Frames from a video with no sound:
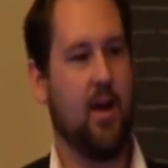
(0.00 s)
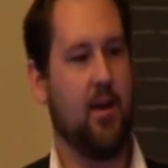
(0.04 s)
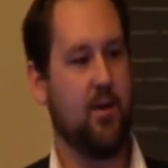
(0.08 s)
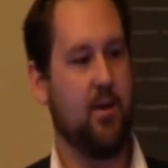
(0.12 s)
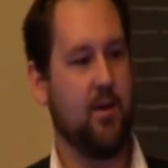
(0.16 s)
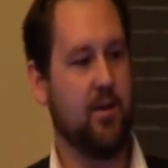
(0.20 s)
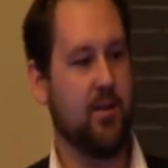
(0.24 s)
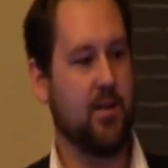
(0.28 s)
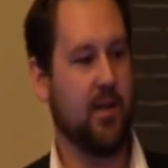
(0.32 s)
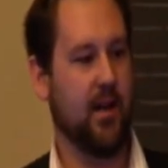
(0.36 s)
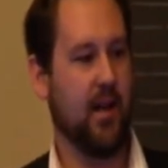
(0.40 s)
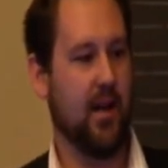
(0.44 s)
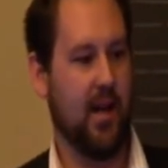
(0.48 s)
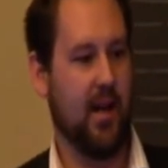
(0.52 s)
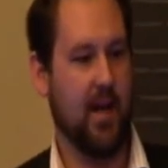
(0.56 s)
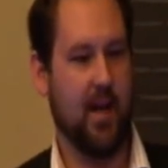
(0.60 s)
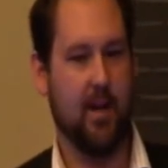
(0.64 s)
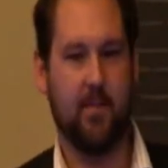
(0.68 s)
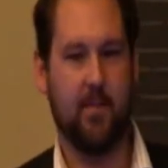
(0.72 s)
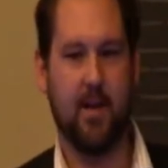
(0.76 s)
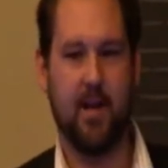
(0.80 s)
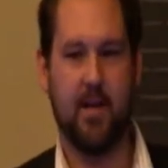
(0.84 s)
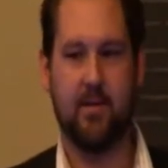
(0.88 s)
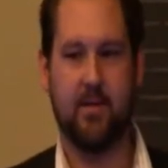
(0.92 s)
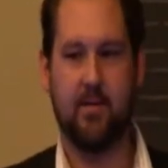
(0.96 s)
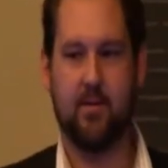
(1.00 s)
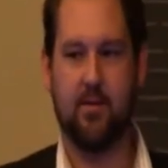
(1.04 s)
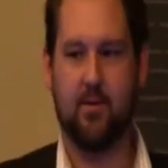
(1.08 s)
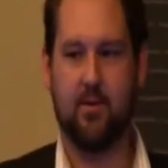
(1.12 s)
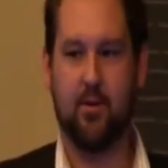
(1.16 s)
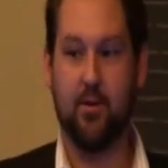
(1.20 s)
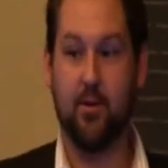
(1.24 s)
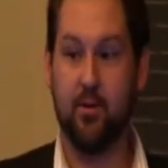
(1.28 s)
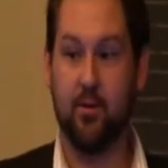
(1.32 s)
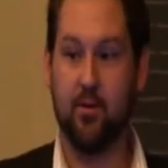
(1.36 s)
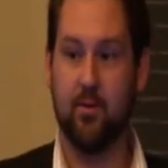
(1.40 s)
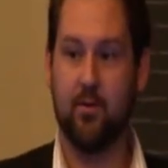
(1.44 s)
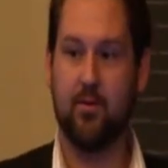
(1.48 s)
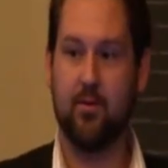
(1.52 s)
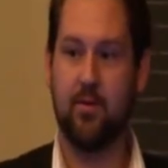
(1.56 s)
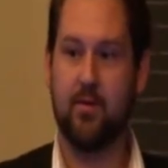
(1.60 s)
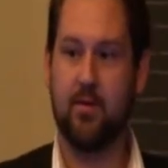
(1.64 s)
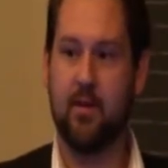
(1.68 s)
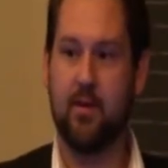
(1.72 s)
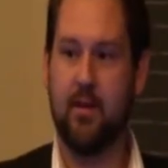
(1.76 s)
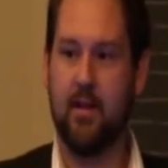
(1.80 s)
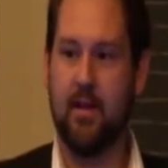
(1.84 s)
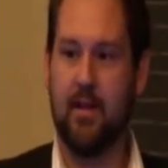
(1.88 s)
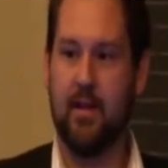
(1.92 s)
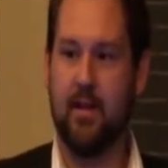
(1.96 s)
using cloud-based
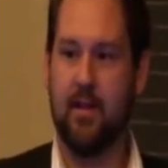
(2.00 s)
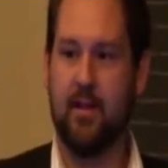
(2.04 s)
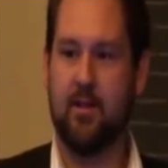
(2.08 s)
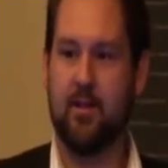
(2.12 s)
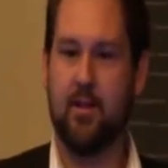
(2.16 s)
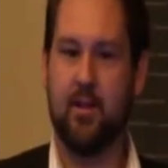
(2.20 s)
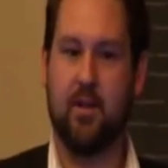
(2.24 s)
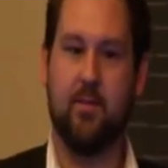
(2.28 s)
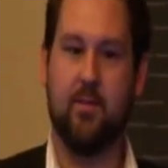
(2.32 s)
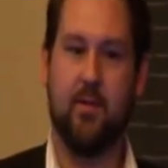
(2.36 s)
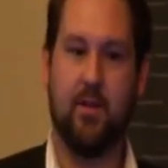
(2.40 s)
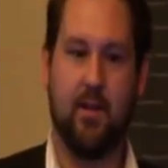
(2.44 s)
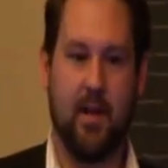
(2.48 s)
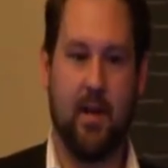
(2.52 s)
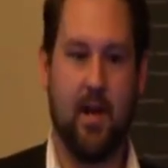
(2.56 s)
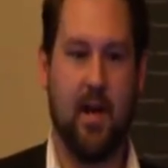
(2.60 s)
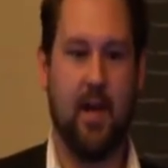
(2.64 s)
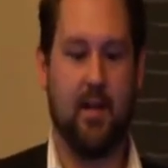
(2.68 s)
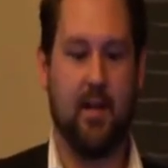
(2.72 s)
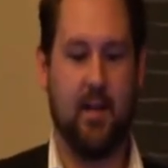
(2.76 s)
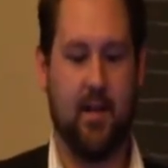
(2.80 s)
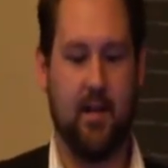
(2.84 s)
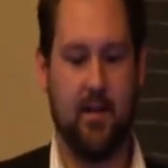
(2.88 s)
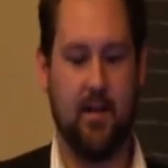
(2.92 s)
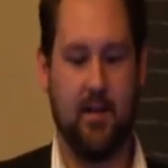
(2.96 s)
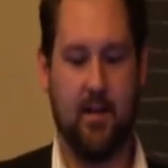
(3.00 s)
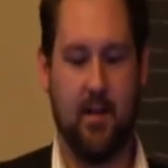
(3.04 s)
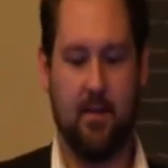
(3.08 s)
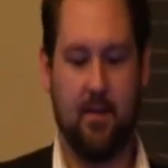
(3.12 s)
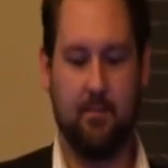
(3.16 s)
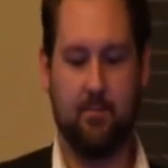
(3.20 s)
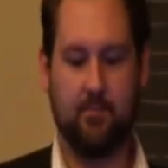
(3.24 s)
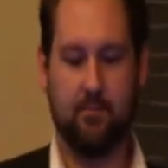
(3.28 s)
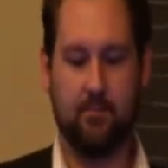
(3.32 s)
tools to communicate and